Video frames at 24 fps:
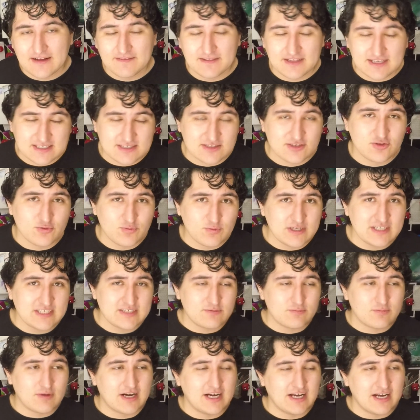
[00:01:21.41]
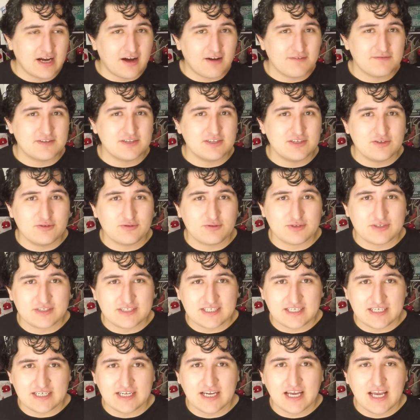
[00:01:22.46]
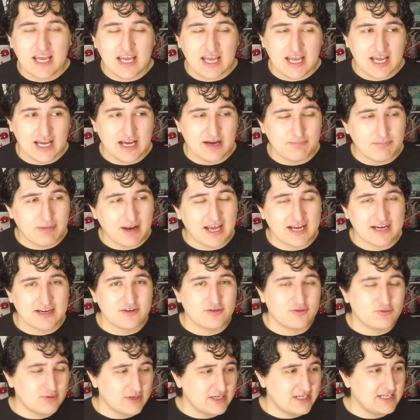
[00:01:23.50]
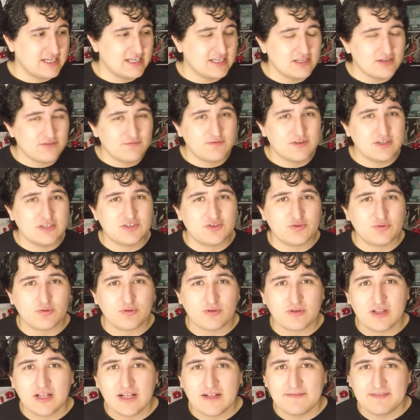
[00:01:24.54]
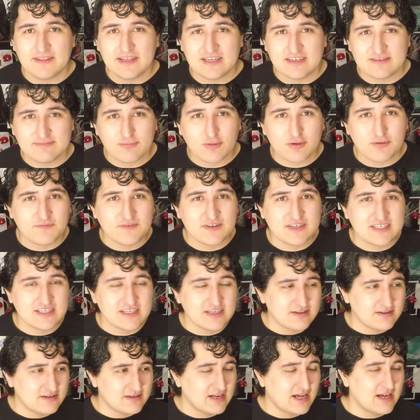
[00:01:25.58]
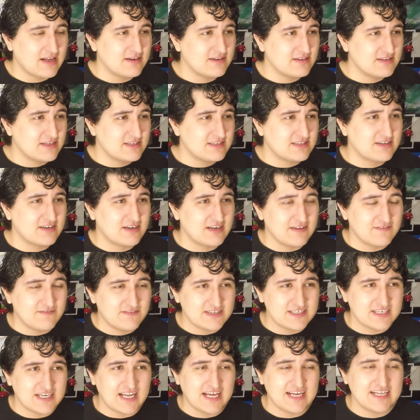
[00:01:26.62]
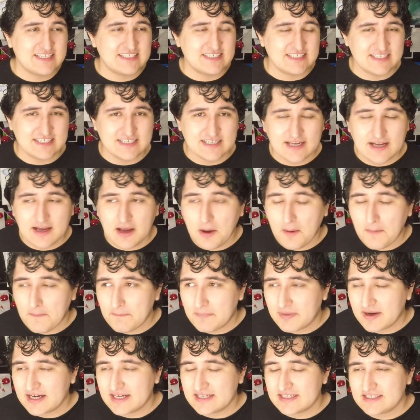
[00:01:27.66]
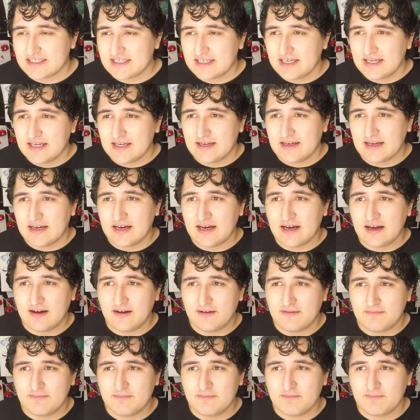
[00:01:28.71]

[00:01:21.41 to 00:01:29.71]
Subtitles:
This is the reason why often you will see a black-green individual that is more, not necessarily a vigilante, but a